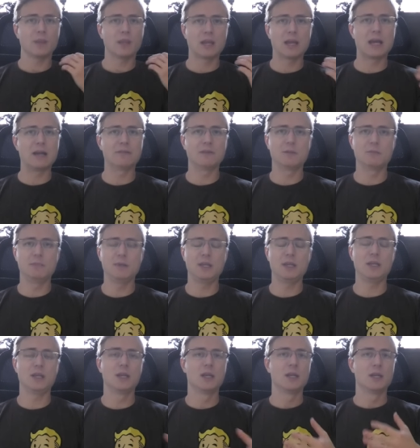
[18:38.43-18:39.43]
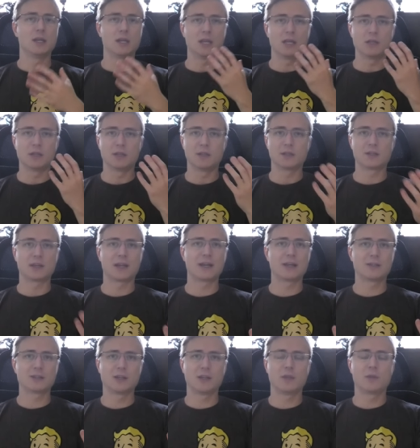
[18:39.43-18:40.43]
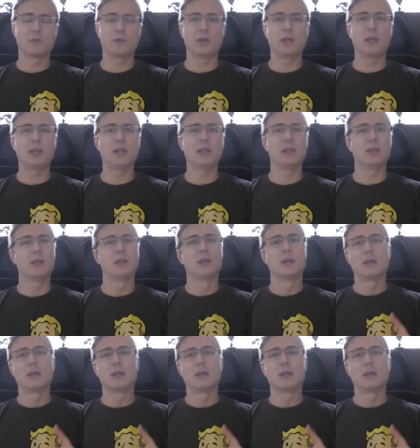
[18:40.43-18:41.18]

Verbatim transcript: have it be in entirely 3D,